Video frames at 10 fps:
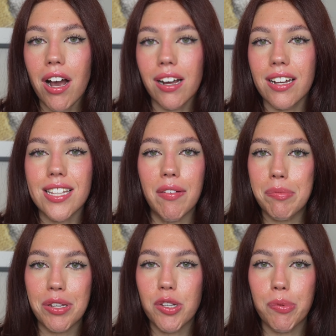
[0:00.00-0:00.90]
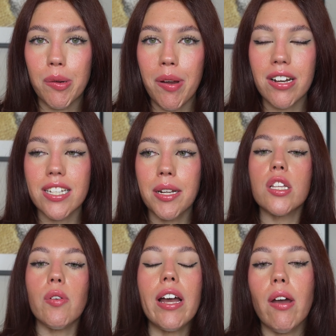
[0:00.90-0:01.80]
wrong because that would be super embarrassing.
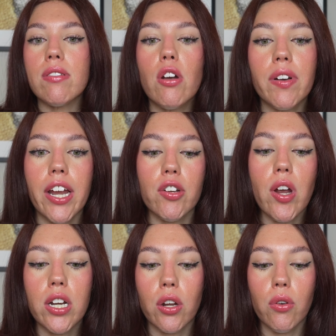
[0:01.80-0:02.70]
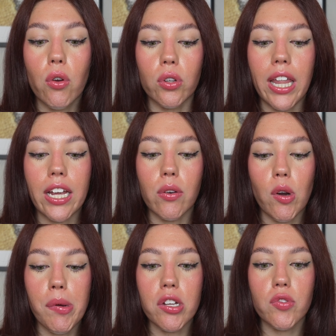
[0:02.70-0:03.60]
So like I was over here trying to Google like
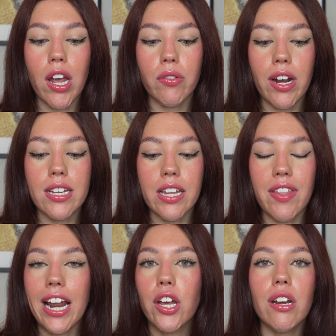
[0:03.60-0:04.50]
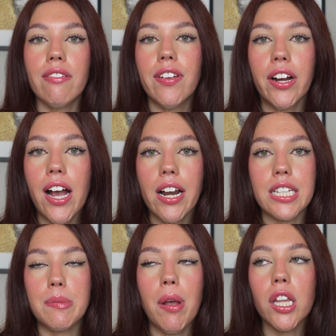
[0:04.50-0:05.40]
RuPaul's Drag Race, and then I couldn't figure out how to
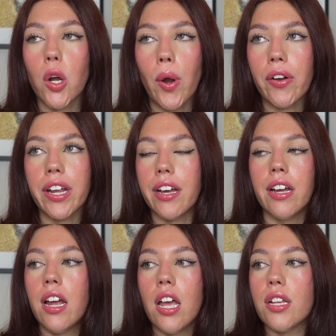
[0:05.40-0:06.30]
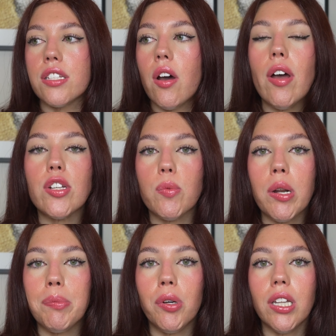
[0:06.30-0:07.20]
spell Aquaria, so it just
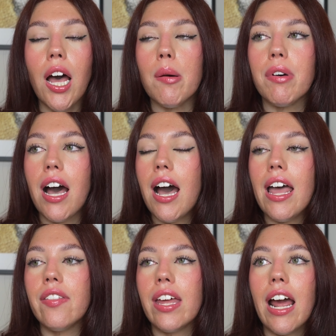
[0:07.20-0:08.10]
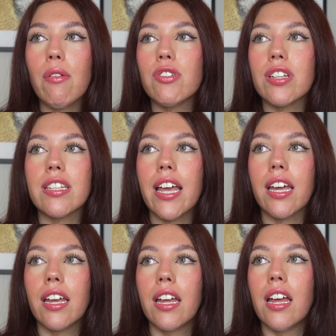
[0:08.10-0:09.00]
wouldn't pull up. And then I was just like,